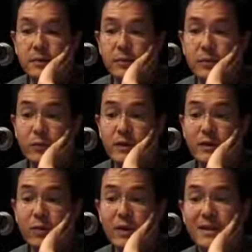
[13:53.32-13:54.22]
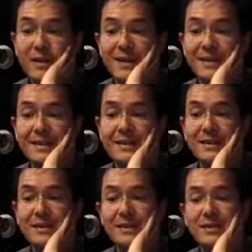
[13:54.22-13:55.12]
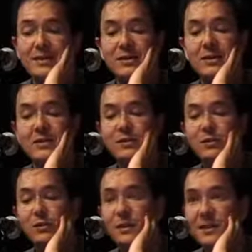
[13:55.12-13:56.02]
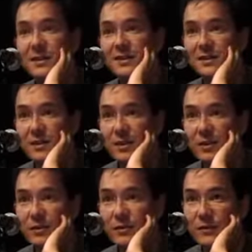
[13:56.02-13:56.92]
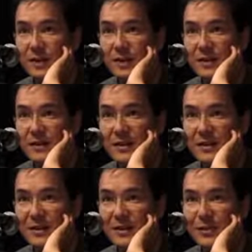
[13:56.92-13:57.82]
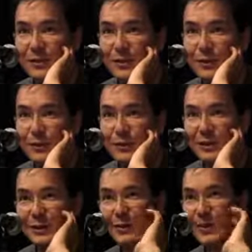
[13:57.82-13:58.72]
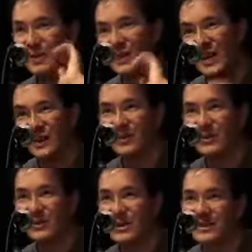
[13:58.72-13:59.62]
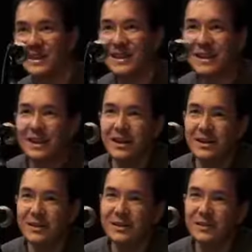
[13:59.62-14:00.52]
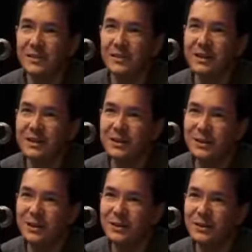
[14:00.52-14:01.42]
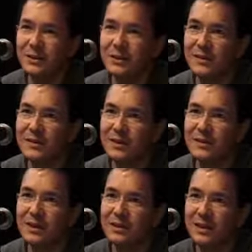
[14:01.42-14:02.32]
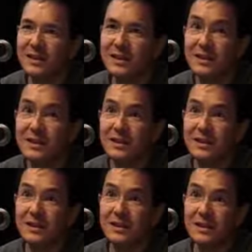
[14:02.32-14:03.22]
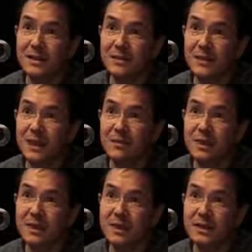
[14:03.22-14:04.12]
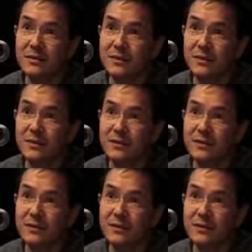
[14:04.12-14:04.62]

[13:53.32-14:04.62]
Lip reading: one reason why the story does start off in somewhere that looks a little bit Italian or something. I think it's just from looking at The Bicycle Thief so much, and that a family of